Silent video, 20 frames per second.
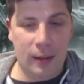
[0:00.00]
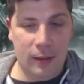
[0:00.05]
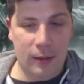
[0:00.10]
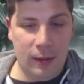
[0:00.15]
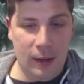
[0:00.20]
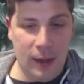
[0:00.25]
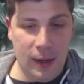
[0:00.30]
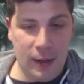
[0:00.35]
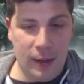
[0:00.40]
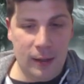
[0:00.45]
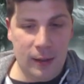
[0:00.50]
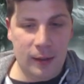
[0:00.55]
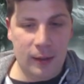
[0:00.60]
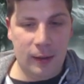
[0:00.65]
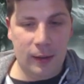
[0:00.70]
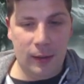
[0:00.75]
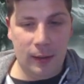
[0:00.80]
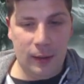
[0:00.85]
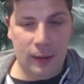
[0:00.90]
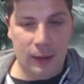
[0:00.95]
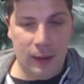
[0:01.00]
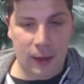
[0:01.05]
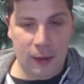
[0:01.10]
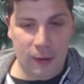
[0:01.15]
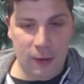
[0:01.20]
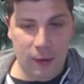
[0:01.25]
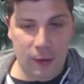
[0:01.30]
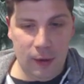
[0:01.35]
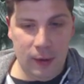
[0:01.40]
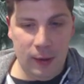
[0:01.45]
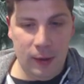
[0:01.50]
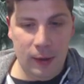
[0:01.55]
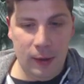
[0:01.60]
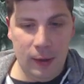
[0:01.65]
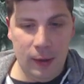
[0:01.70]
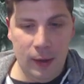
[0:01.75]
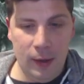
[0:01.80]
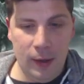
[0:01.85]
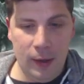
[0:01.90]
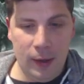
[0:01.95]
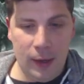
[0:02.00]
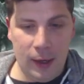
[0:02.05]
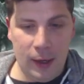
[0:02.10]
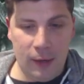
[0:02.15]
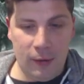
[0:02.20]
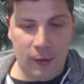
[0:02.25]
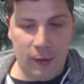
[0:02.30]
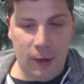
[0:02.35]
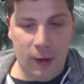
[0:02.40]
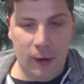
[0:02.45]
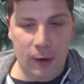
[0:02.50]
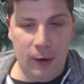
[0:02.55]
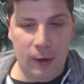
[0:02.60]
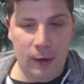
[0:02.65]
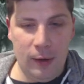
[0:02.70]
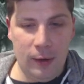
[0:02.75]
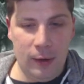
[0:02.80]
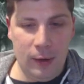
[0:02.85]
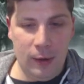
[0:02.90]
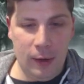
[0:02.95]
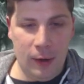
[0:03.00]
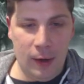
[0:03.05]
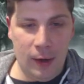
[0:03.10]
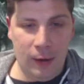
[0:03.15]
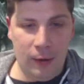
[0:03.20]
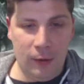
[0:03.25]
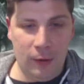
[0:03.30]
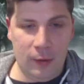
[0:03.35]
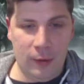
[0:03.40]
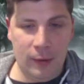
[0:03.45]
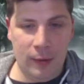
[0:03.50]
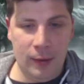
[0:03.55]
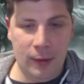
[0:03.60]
T'Jark, that's good. Cut Skoden, nice.